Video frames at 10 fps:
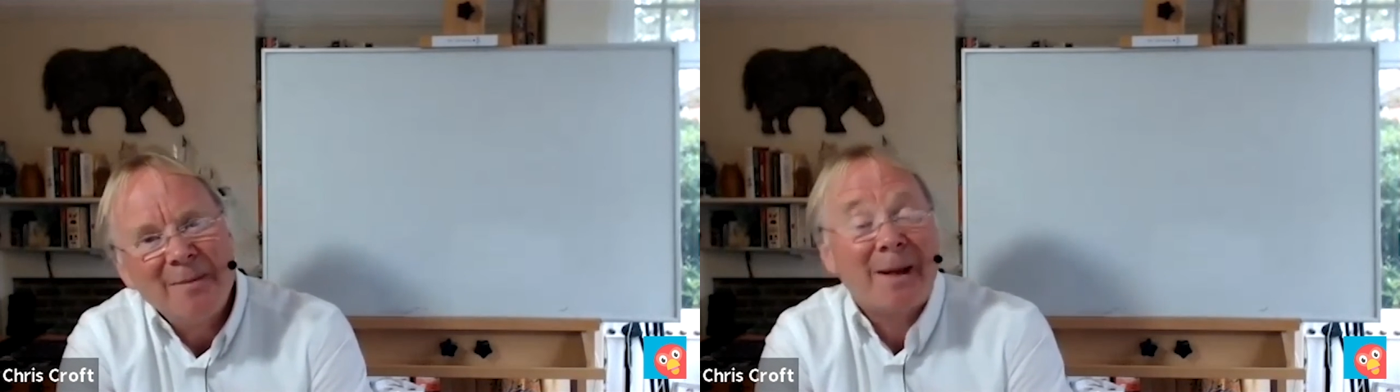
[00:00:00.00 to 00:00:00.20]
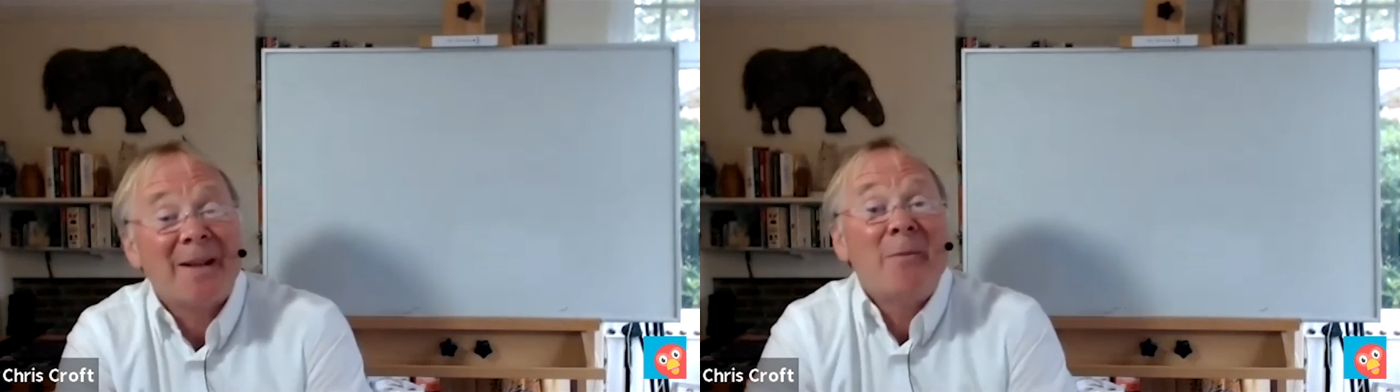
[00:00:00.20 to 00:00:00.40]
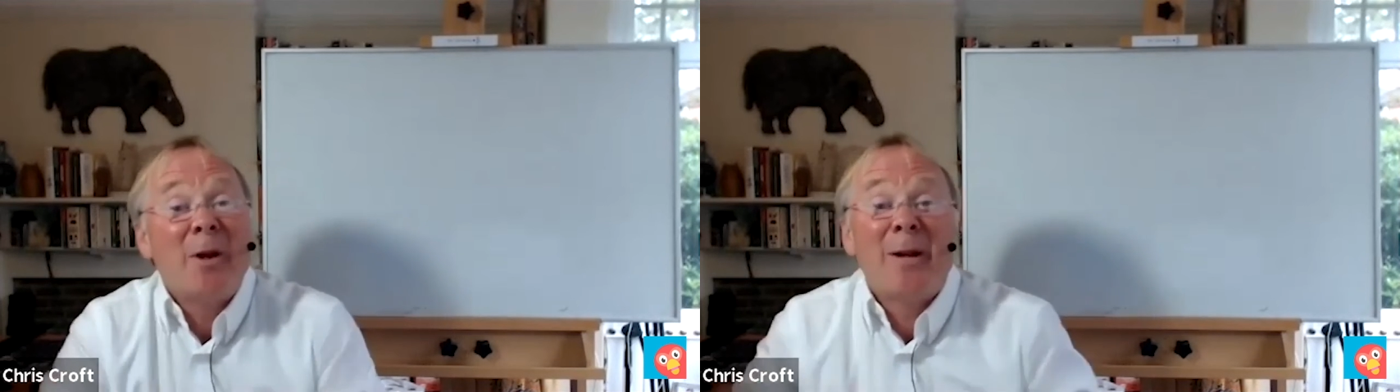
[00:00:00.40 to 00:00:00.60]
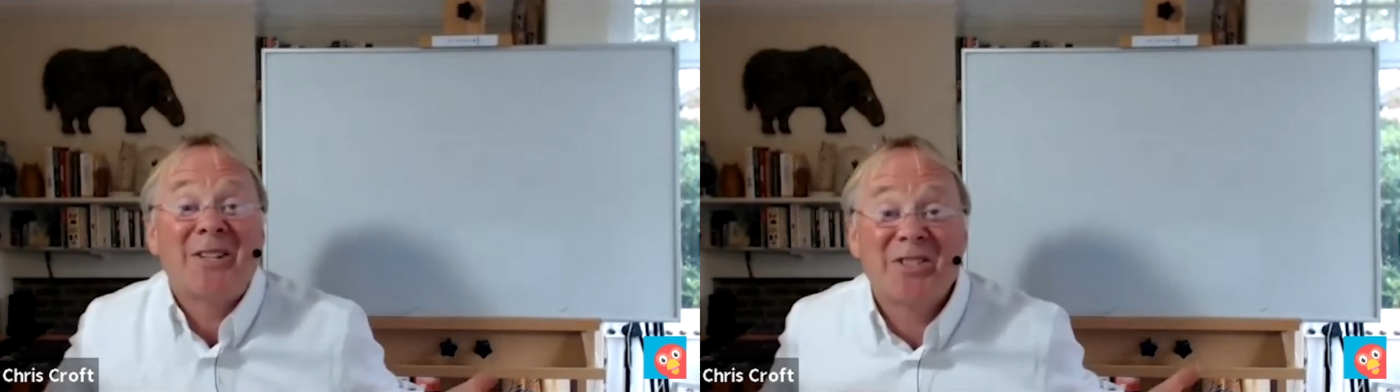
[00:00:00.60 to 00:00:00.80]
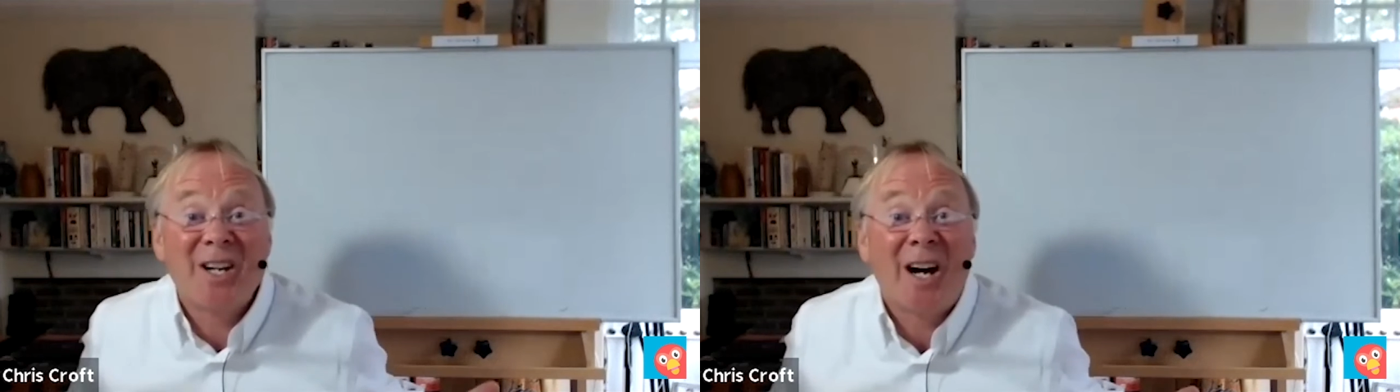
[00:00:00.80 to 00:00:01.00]
Back then, we only
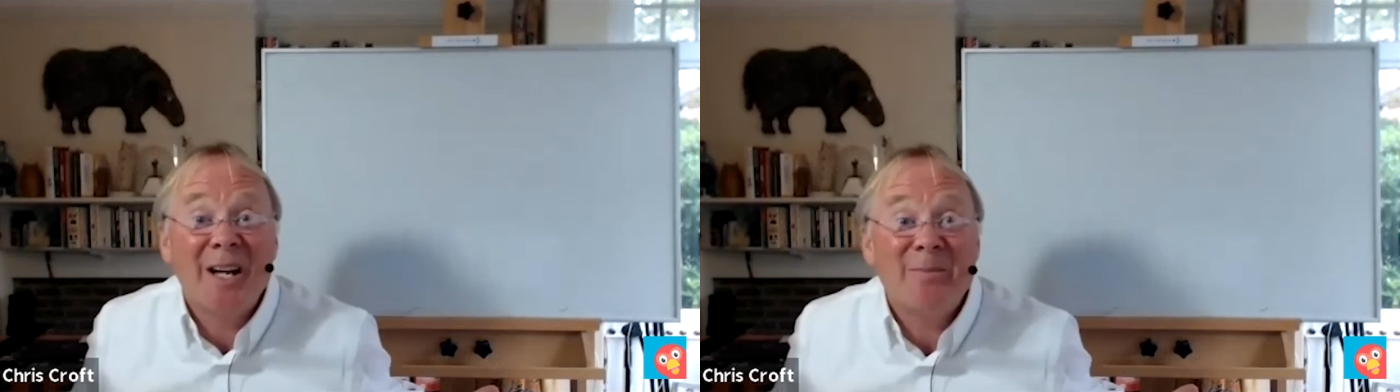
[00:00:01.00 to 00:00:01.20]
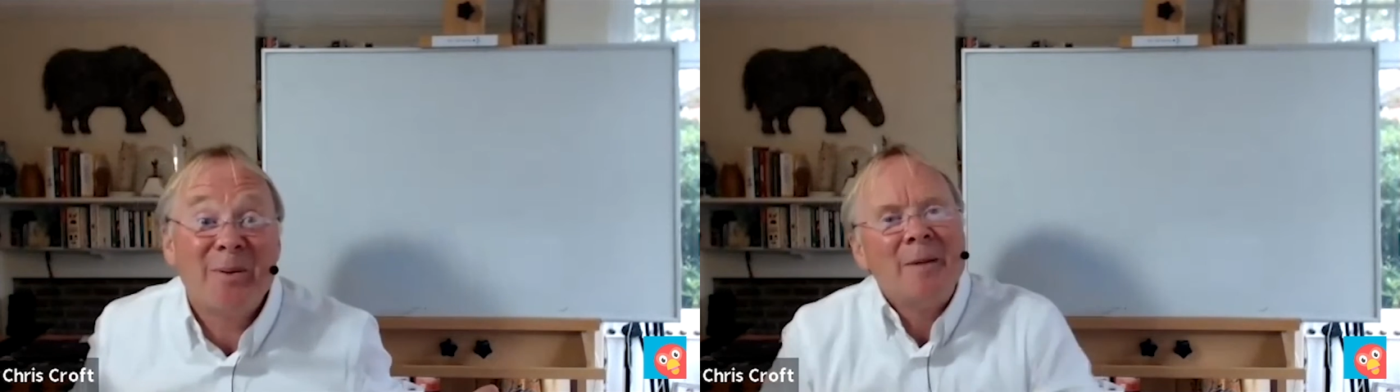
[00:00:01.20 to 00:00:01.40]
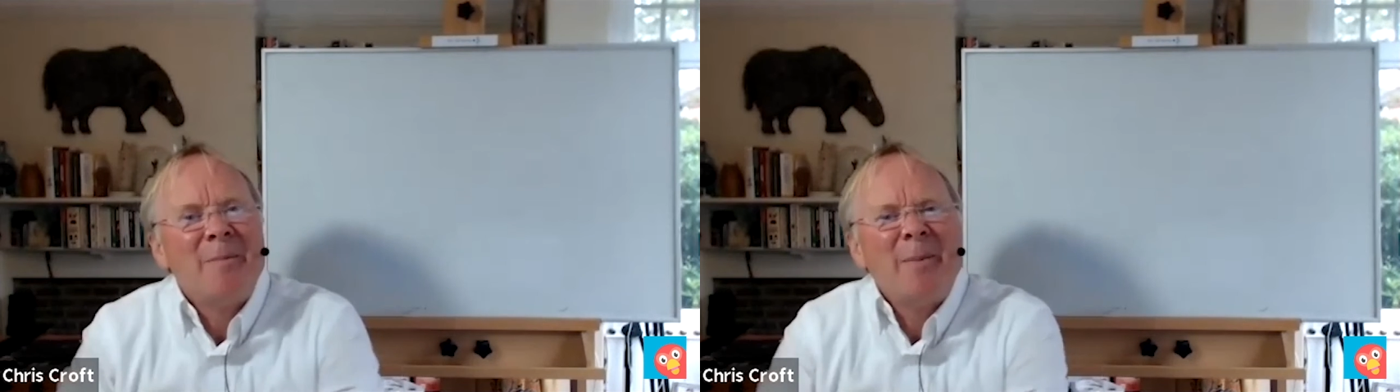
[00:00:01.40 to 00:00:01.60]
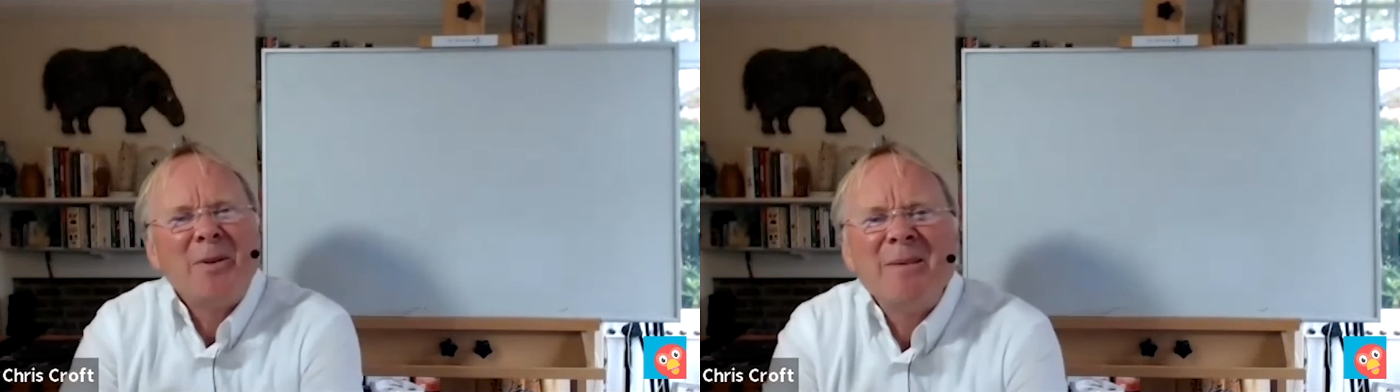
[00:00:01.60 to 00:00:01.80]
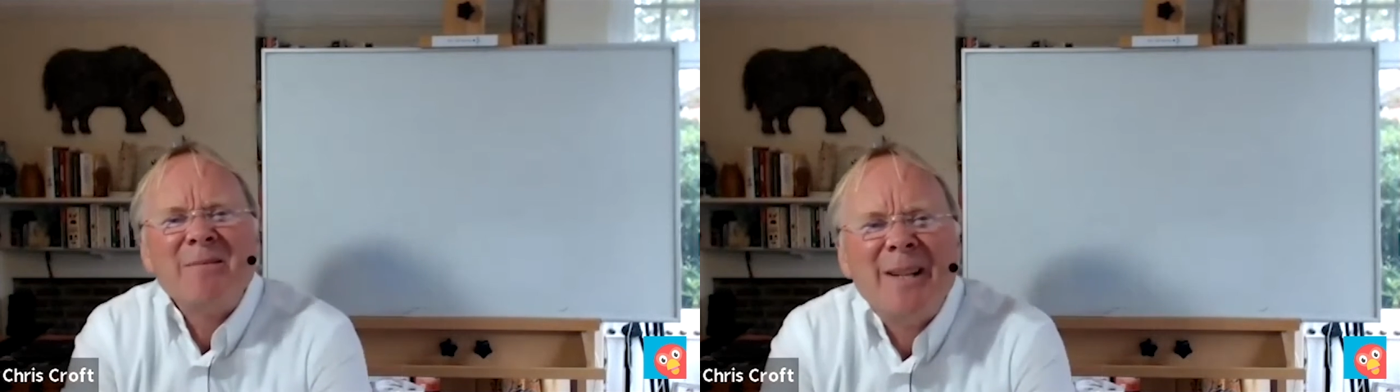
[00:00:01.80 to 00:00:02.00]
had Skype, and people
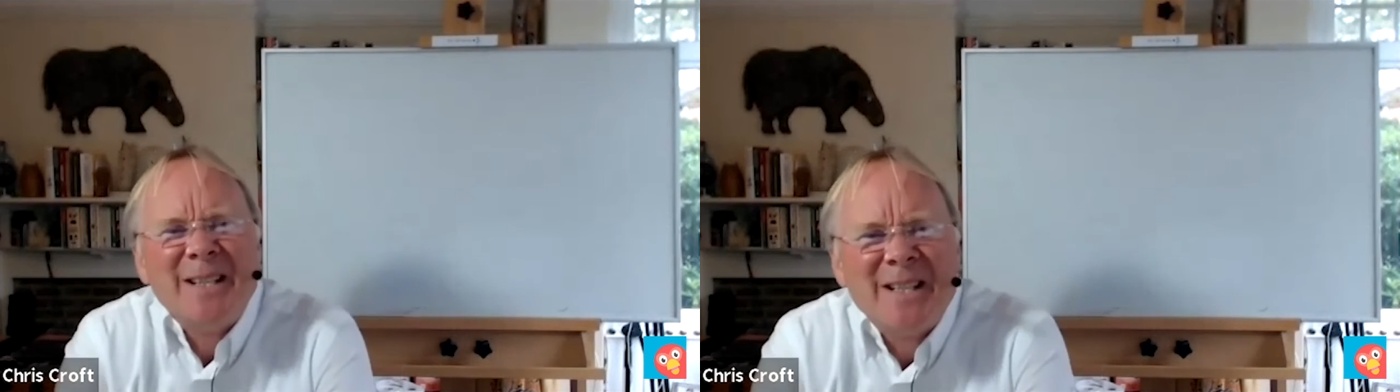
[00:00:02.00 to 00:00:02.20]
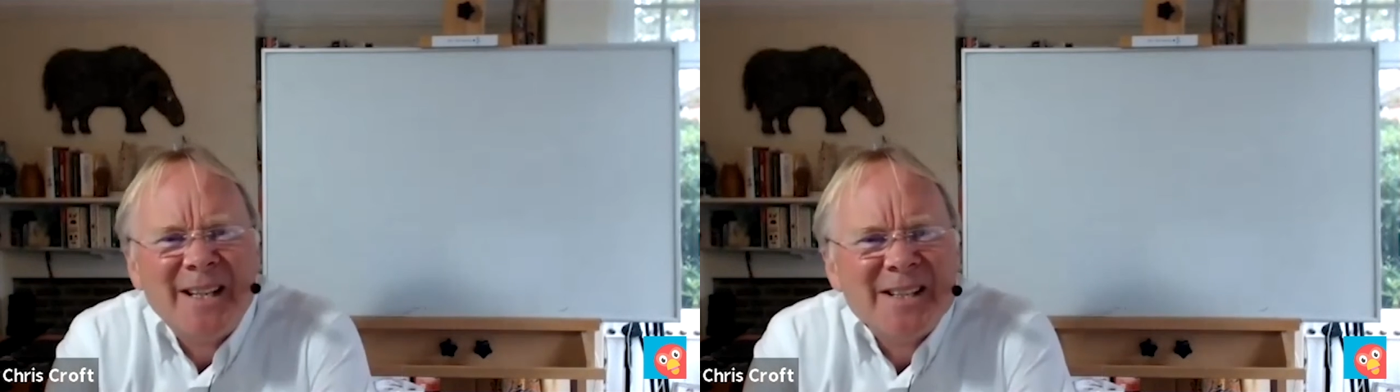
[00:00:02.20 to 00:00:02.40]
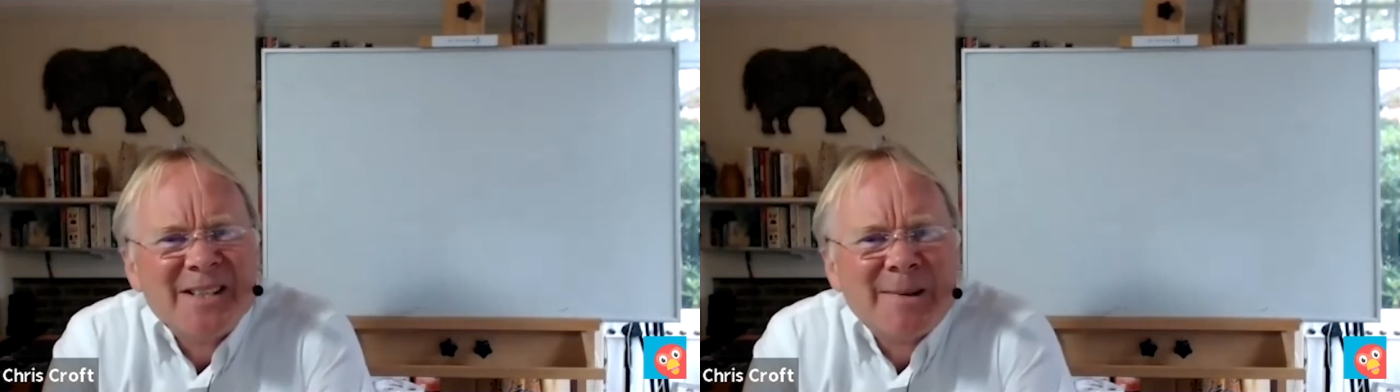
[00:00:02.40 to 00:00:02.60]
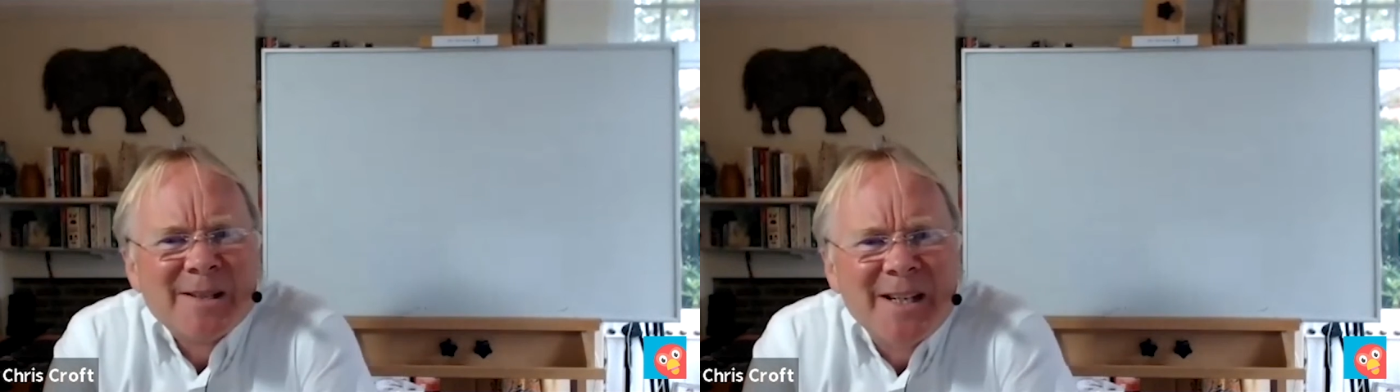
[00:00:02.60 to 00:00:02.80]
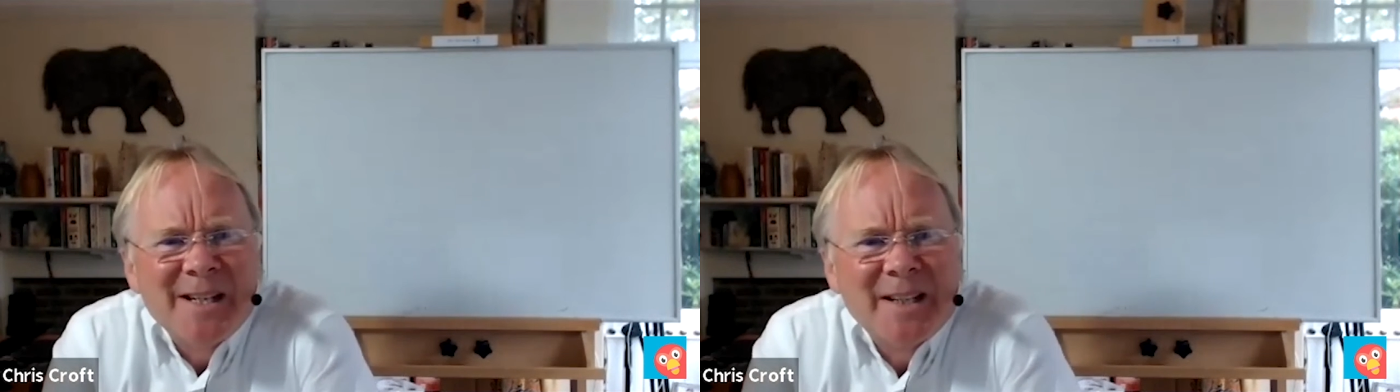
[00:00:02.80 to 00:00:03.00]
didn't really take it
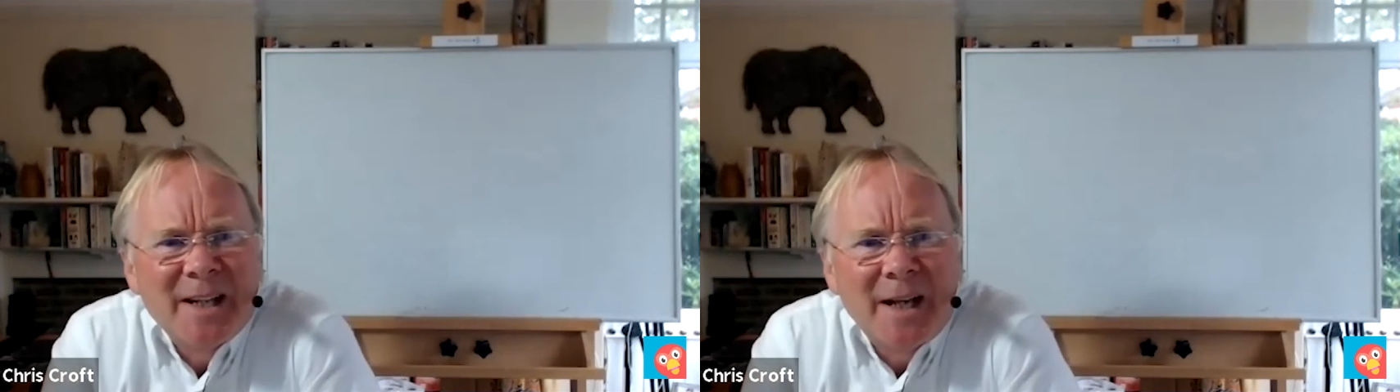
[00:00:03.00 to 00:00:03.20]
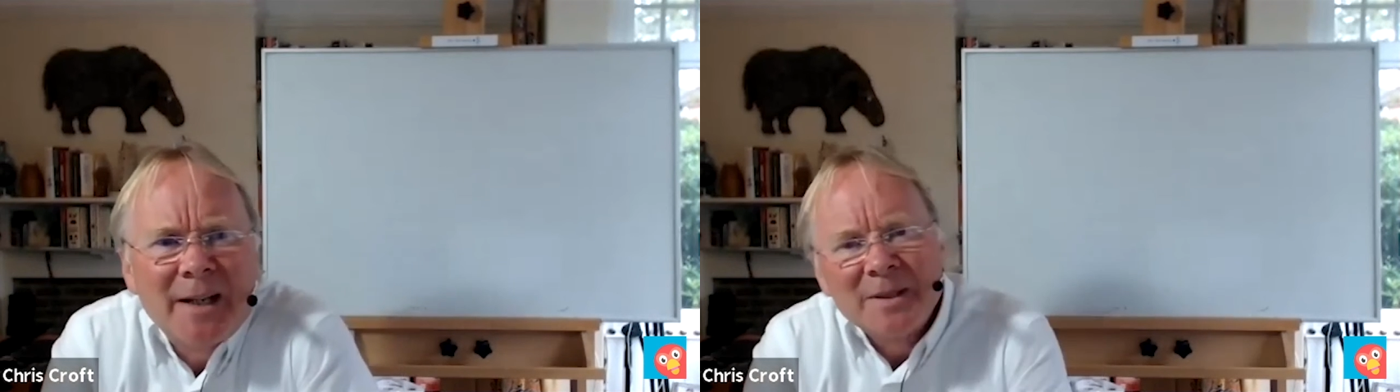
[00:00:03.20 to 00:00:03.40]
seriously, did they?